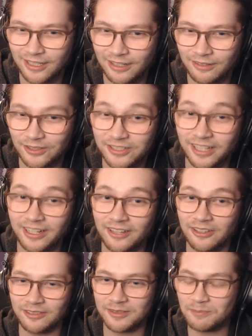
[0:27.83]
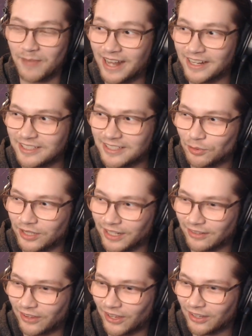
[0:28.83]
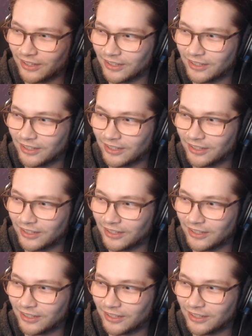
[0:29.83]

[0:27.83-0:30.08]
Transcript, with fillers: For a second, I thought that was Madison playing that.